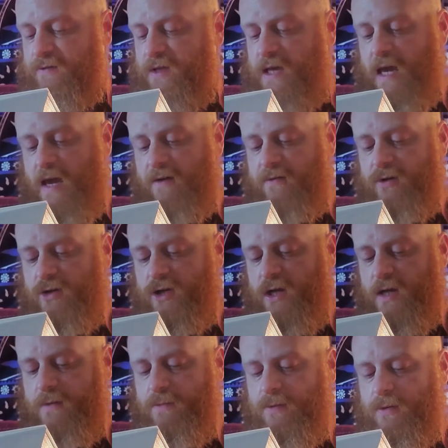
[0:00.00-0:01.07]
the average
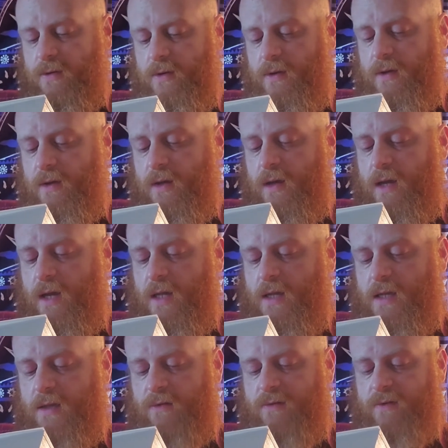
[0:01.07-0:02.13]
ape, and
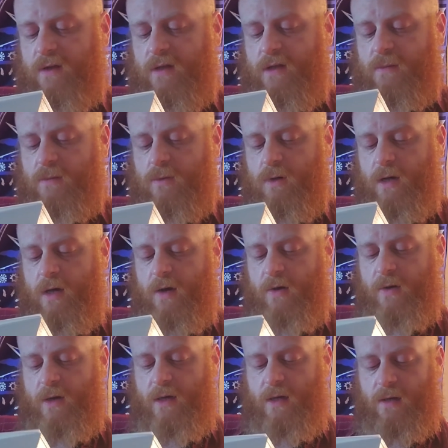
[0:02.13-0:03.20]
infinitely more
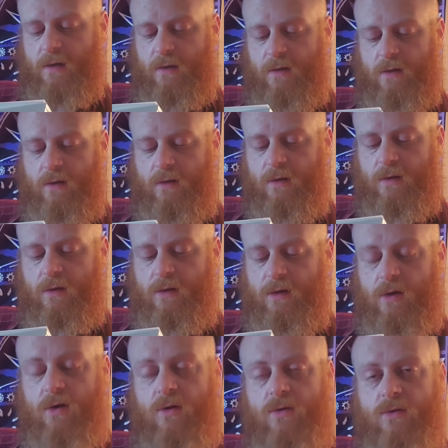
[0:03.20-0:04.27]
hairy. The
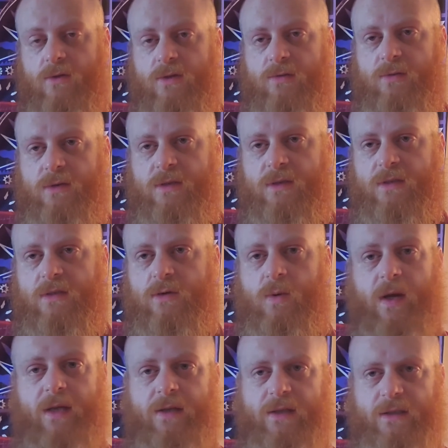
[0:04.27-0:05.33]
nose was
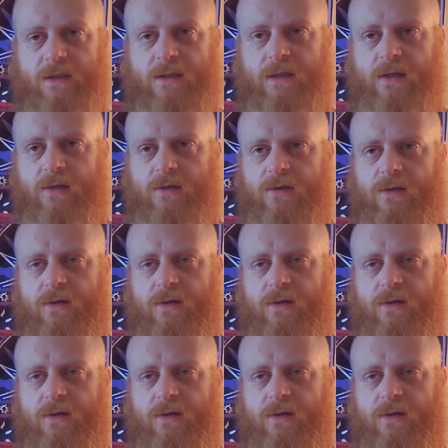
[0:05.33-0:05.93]
quite distinct.